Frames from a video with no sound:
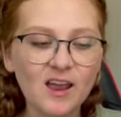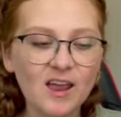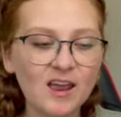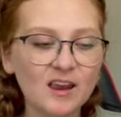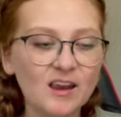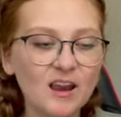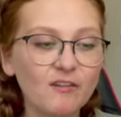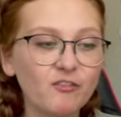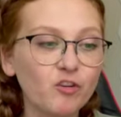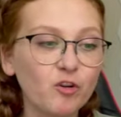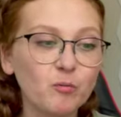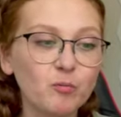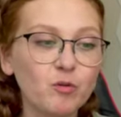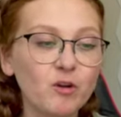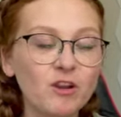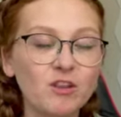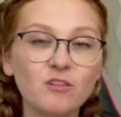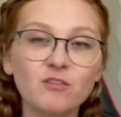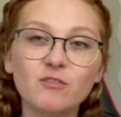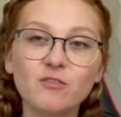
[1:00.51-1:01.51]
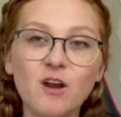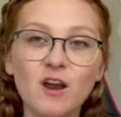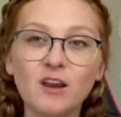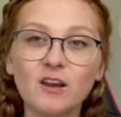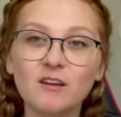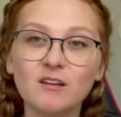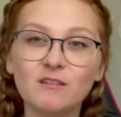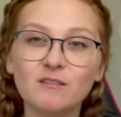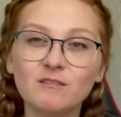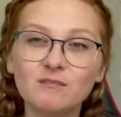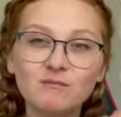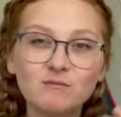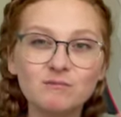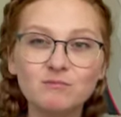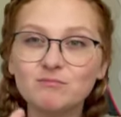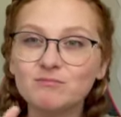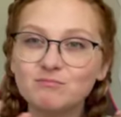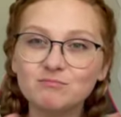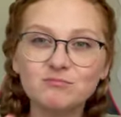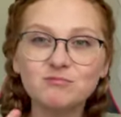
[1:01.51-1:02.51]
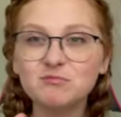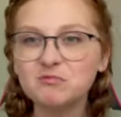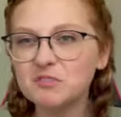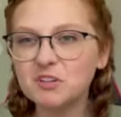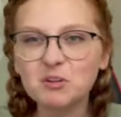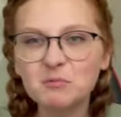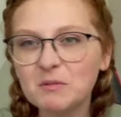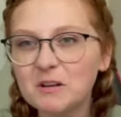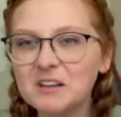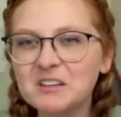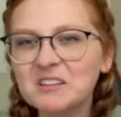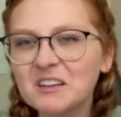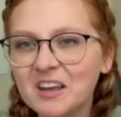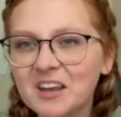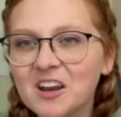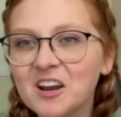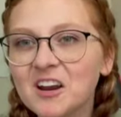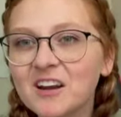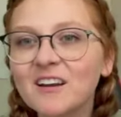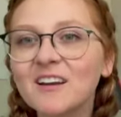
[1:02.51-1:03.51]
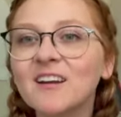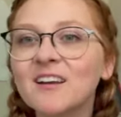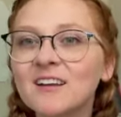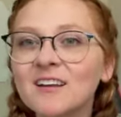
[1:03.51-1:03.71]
and after your brain's fried 2 minutes later,